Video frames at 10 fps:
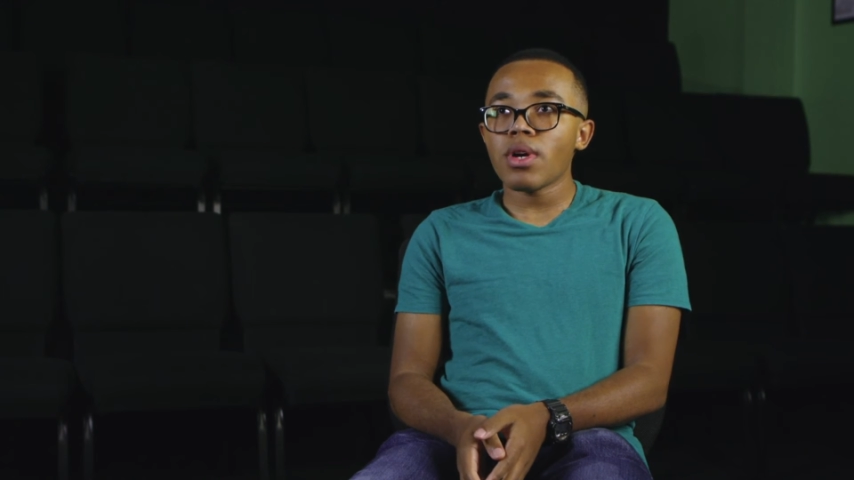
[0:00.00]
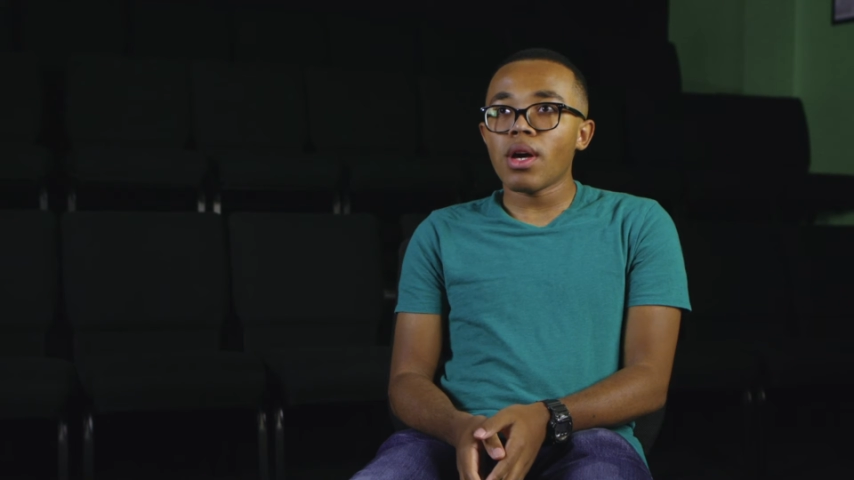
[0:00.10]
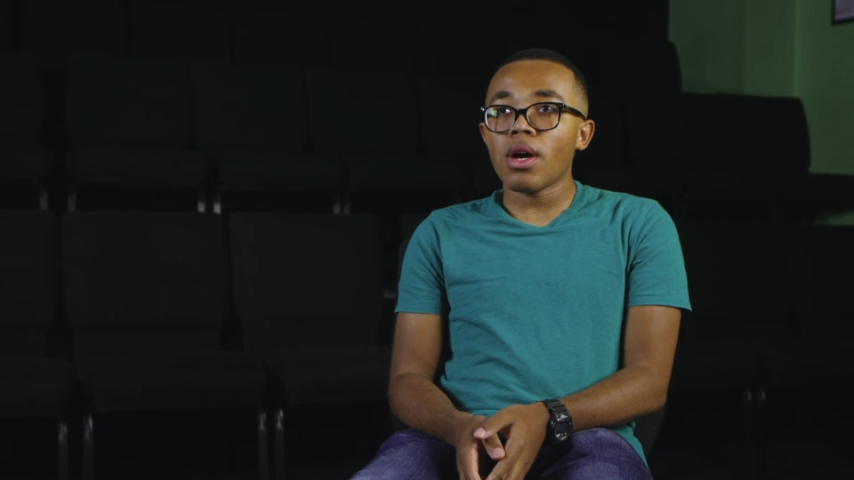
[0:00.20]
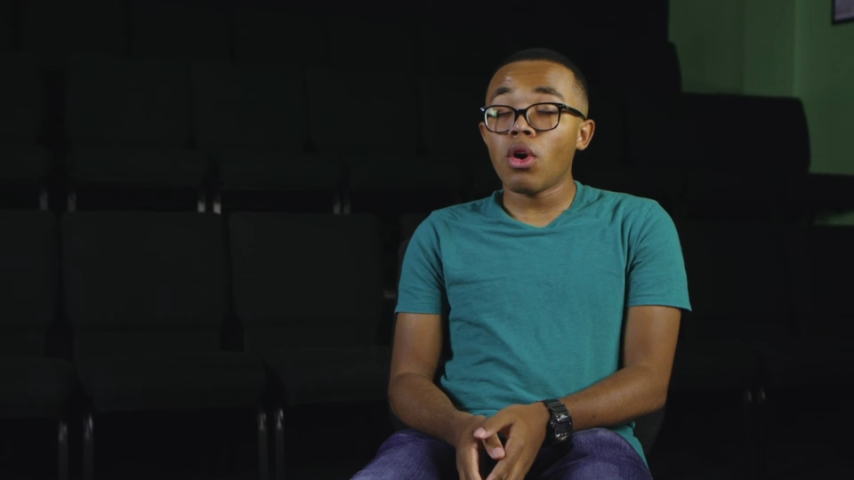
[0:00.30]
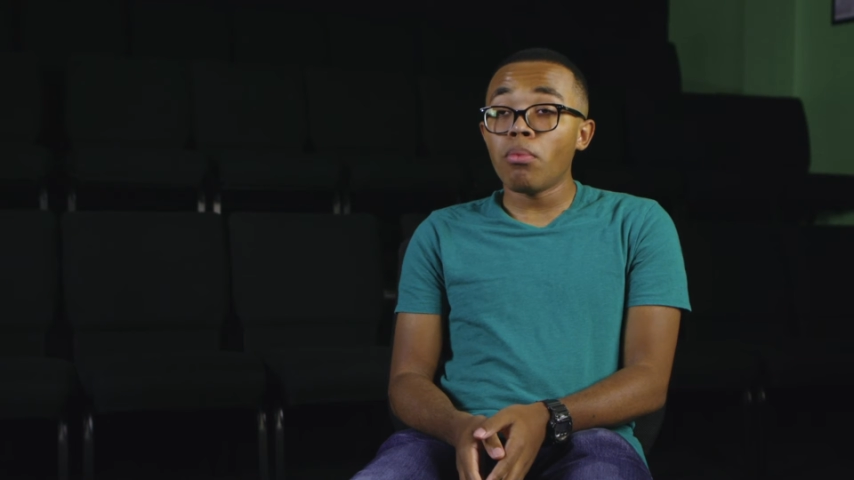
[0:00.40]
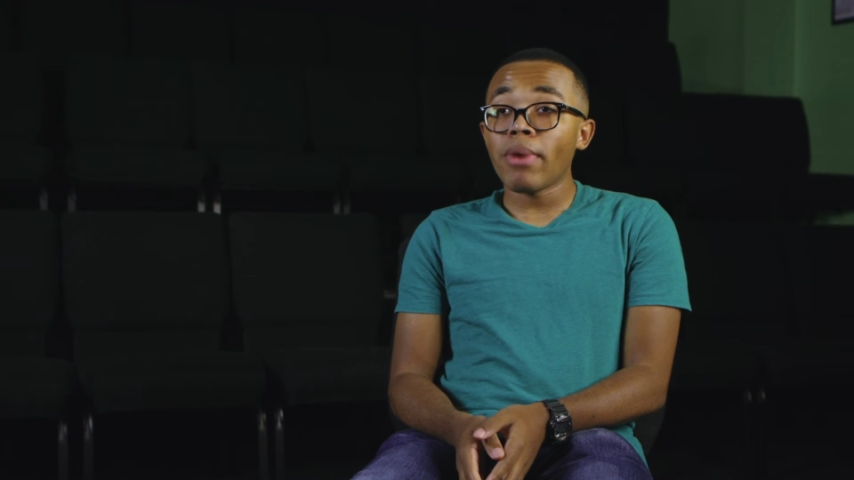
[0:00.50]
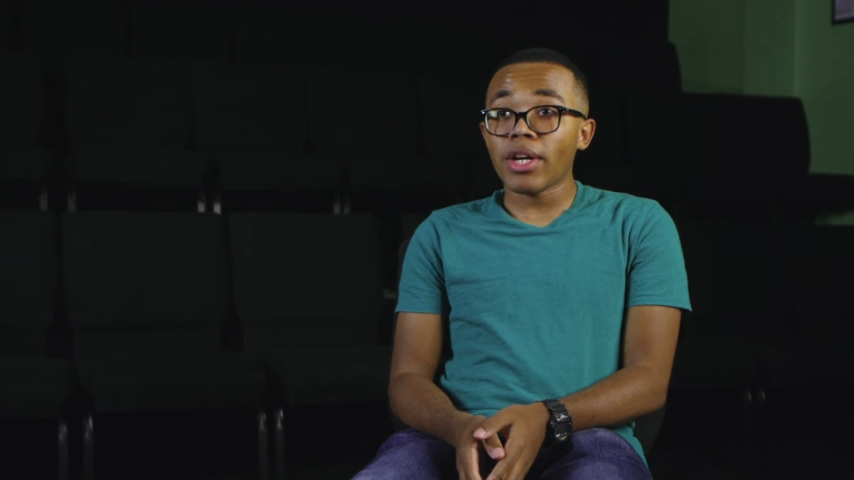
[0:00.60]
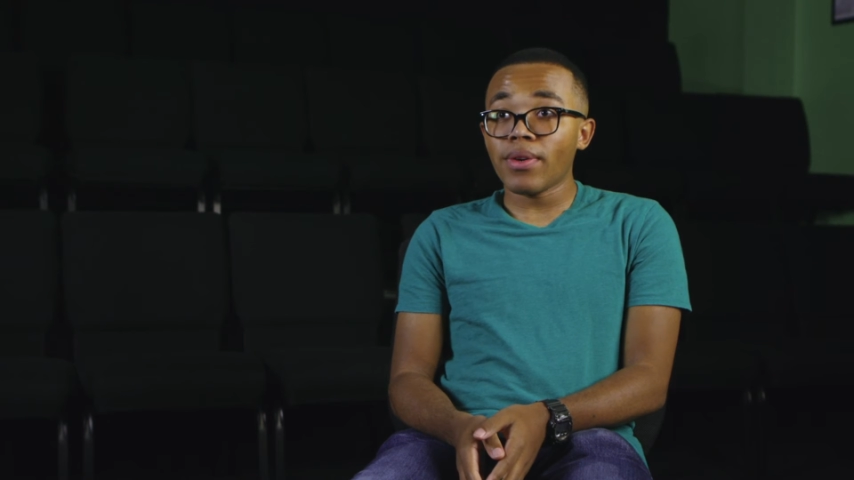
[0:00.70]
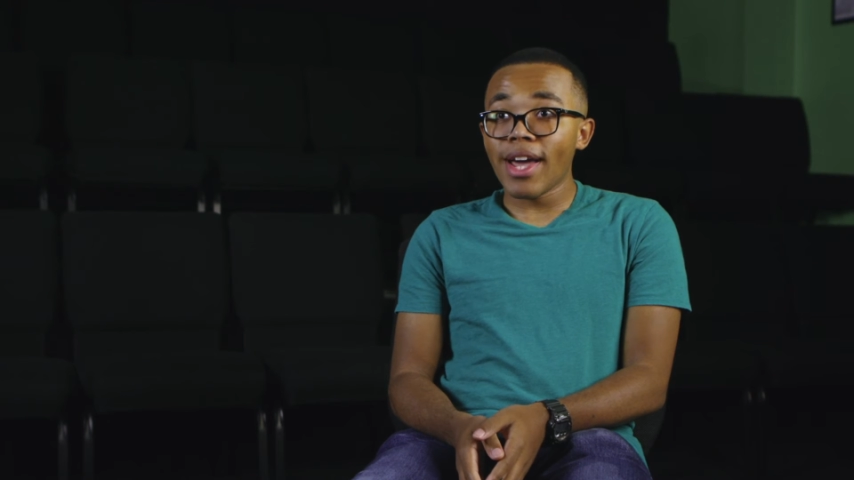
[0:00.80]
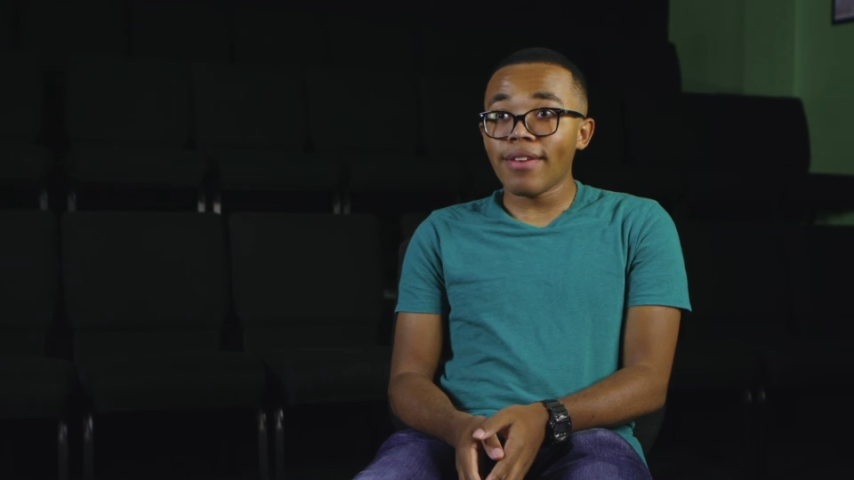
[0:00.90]
hone my
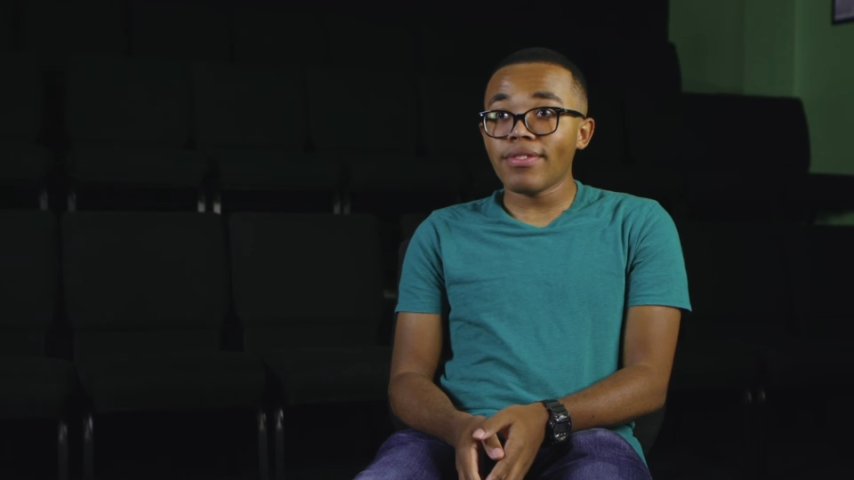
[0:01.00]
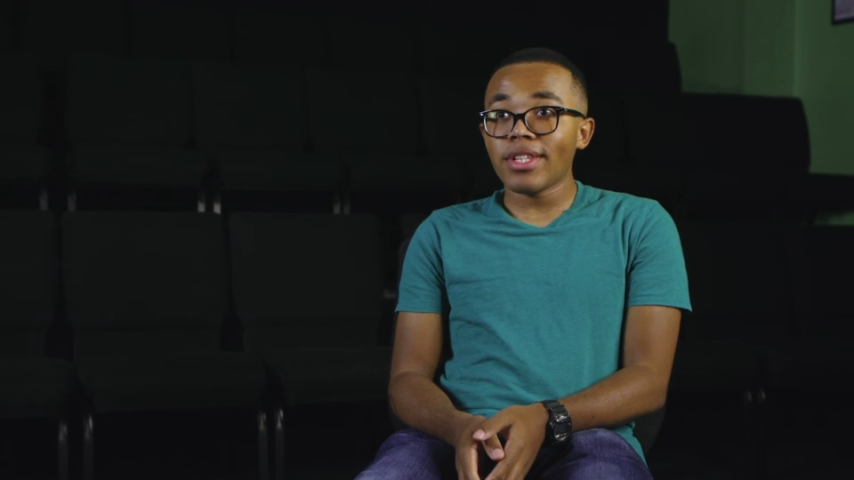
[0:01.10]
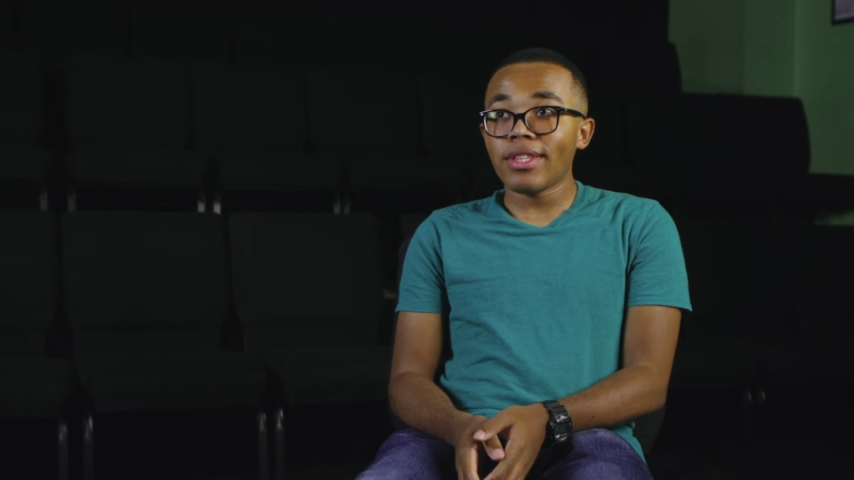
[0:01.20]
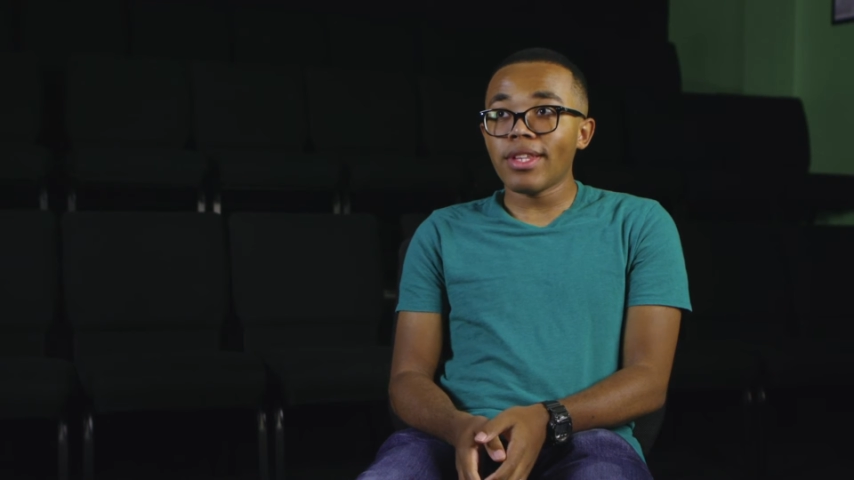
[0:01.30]
craft in